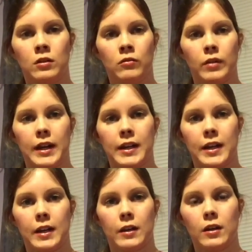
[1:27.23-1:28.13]
right
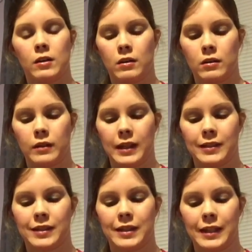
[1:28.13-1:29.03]
here that
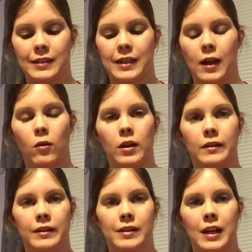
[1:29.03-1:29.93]
sticks out on
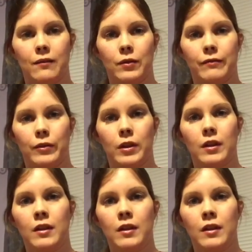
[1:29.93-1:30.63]
the side of your foot,